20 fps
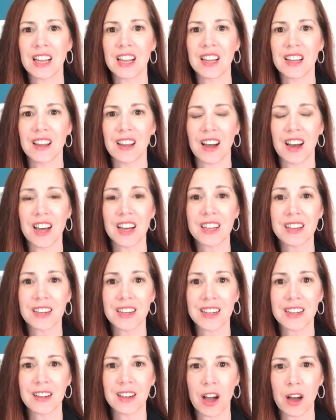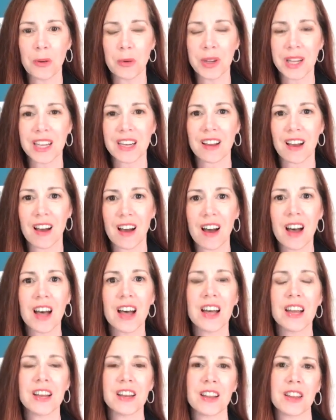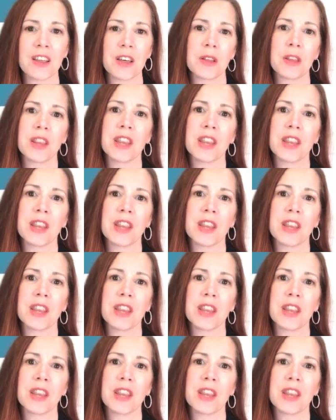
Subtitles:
lot going on.